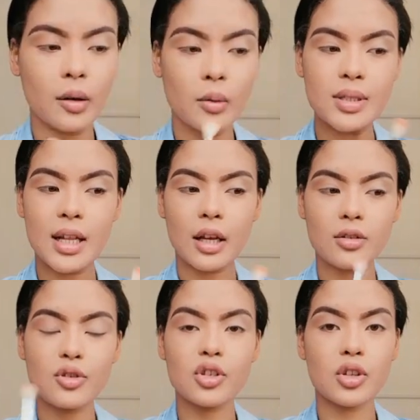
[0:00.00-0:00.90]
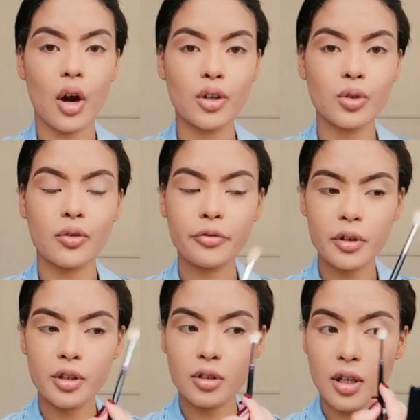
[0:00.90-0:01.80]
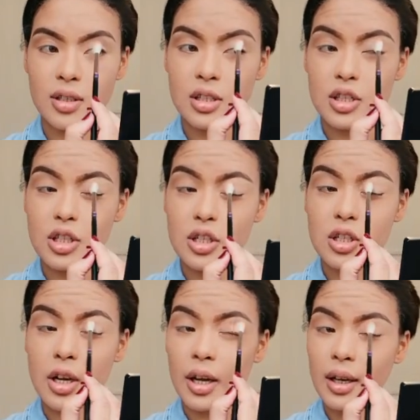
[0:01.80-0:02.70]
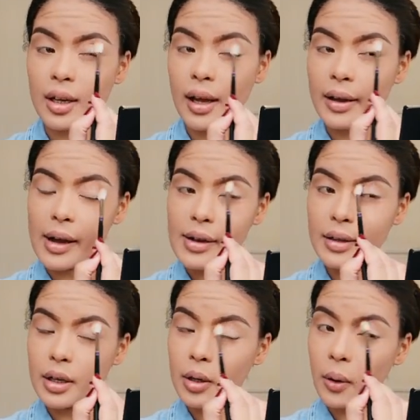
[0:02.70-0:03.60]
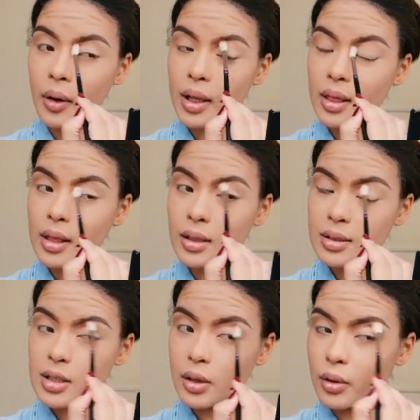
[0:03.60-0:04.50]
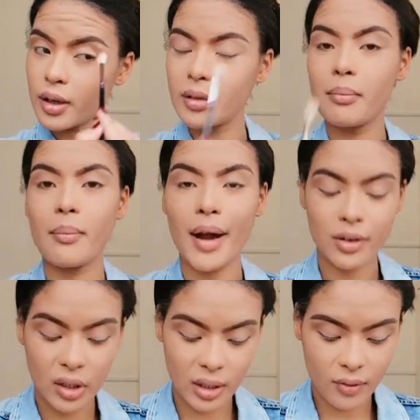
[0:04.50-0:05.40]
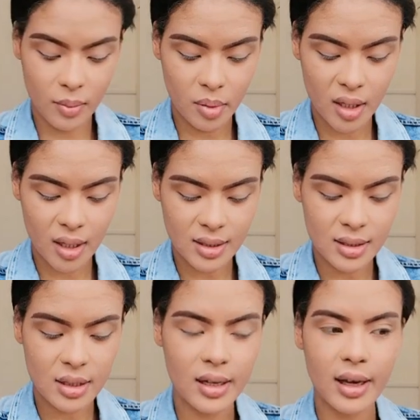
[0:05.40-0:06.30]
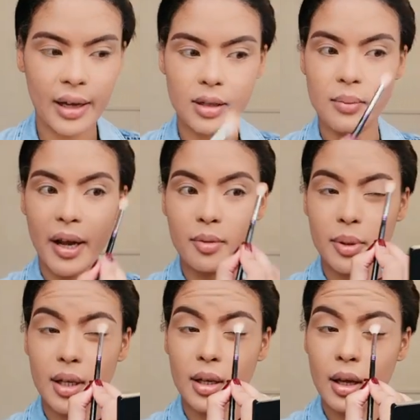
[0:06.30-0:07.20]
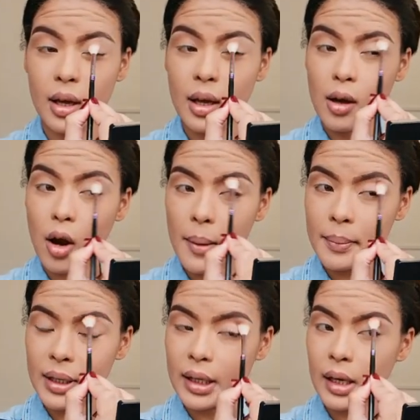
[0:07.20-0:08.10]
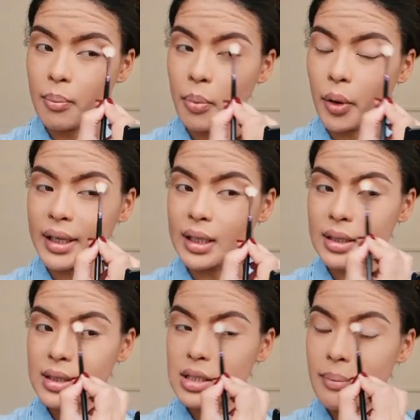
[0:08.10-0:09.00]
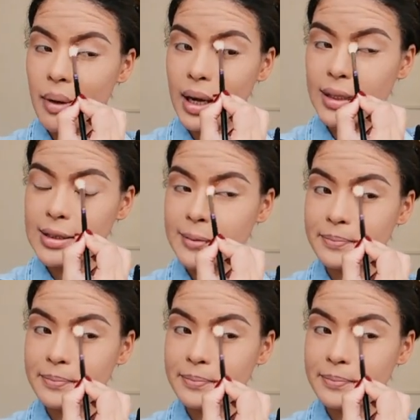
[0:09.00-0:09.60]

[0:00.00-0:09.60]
I always like to start off with a transition shade. Like, I know in this look it might not even be necessary, like it might be completely pointless, but